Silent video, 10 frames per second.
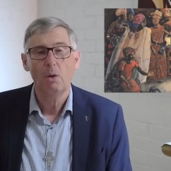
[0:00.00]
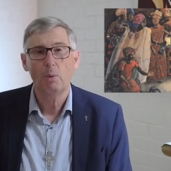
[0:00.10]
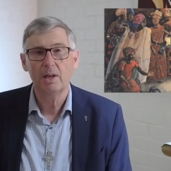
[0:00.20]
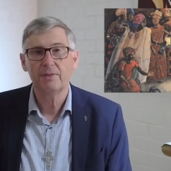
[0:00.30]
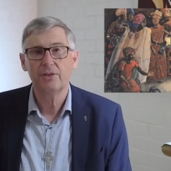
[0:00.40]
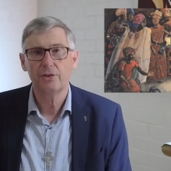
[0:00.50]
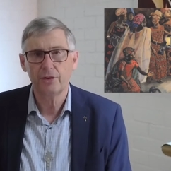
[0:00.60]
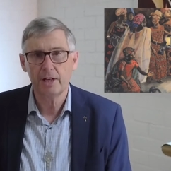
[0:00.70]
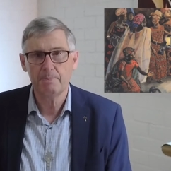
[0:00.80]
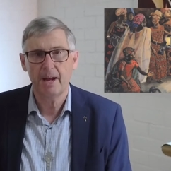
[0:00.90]
one of
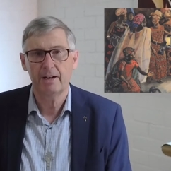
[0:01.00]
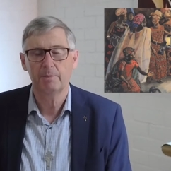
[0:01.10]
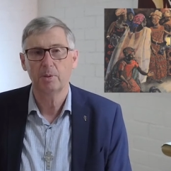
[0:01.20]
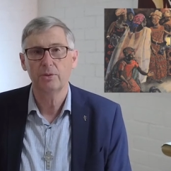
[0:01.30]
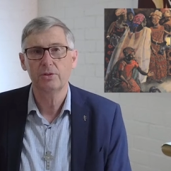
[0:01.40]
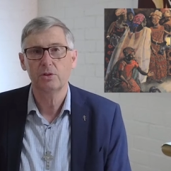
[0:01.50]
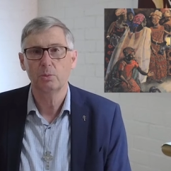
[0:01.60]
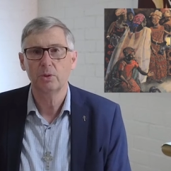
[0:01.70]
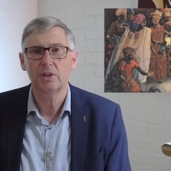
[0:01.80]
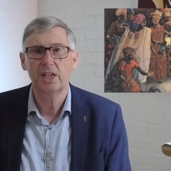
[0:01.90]
three parables
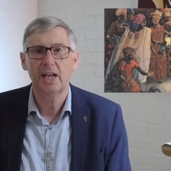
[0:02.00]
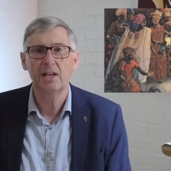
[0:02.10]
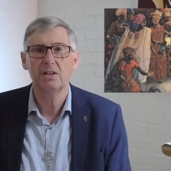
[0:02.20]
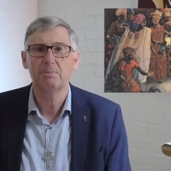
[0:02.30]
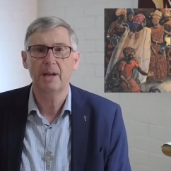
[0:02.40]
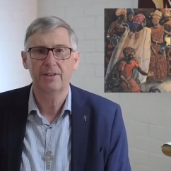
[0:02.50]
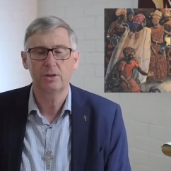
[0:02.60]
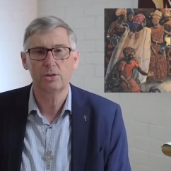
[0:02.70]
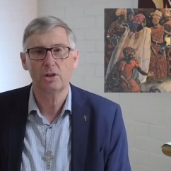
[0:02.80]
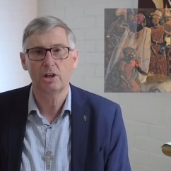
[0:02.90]
toward the end of
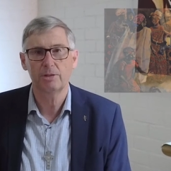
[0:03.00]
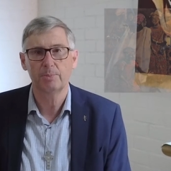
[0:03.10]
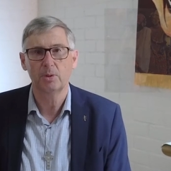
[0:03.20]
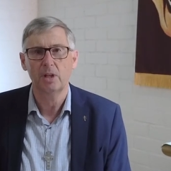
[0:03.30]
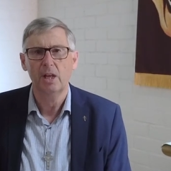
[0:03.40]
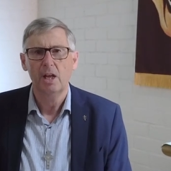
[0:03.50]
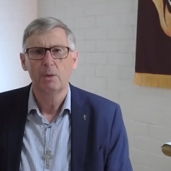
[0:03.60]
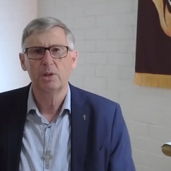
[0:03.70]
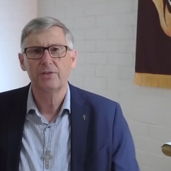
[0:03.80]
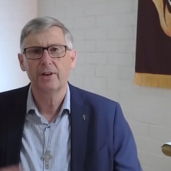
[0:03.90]
Matthew's gospel,
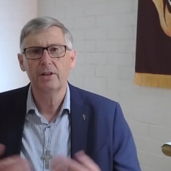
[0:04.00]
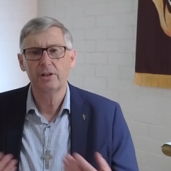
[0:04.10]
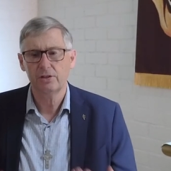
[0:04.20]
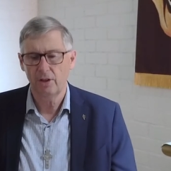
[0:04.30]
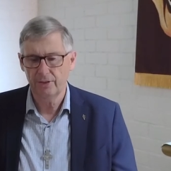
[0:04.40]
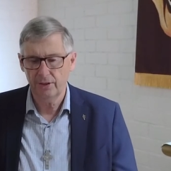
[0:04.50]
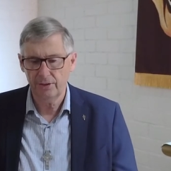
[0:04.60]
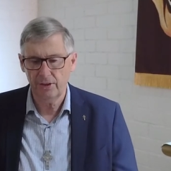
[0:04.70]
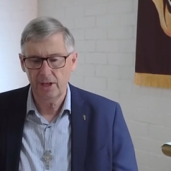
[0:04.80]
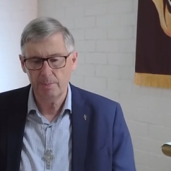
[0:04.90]
which focus on the
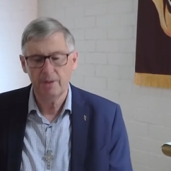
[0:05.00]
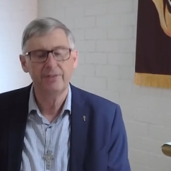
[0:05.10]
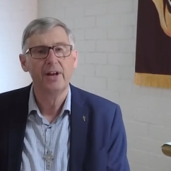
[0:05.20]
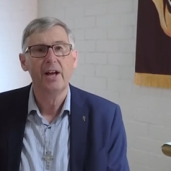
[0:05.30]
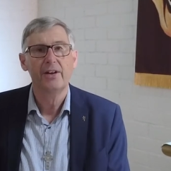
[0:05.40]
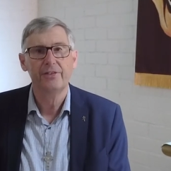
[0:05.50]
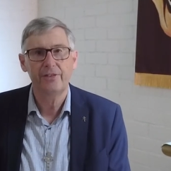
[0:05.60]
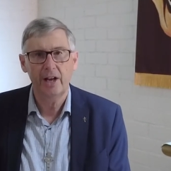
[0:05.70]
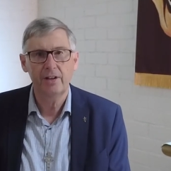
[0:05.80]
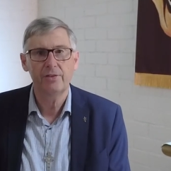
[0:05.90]
theme of
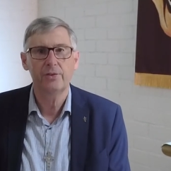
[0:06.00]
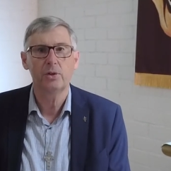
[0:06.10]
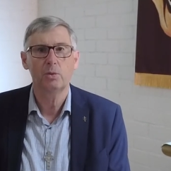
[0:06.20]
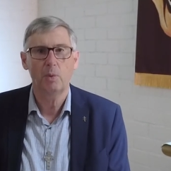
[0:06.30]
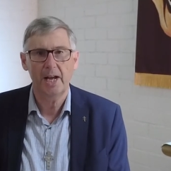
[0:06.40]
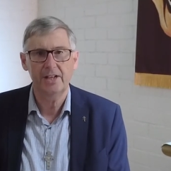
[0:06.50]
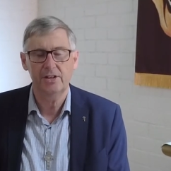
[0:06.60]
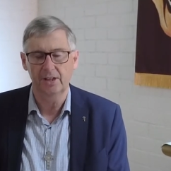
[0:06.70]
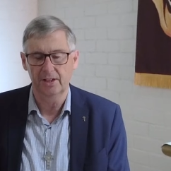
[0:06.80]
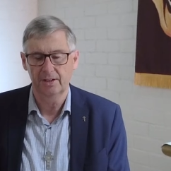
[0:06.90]
faithful
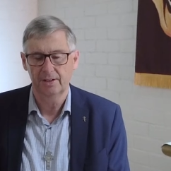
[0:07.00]
waiting.